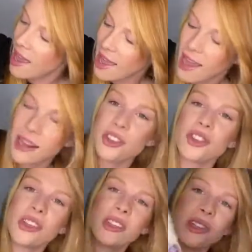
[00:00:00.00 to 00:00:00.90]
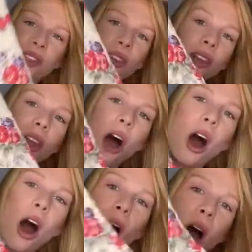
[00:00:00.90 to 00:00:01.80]
and it's just this
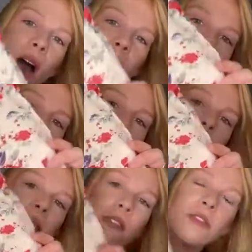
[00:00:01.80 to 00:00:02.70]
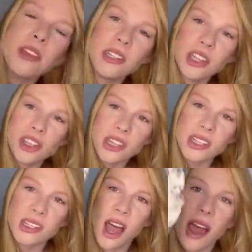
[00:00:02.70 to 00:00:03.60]
long, vintage-y
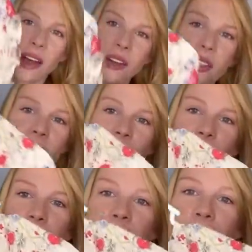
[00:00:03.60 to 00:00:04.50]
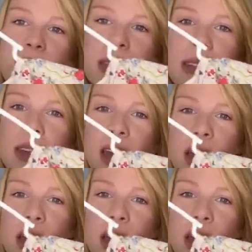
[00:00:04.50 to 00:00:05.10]
style sundress.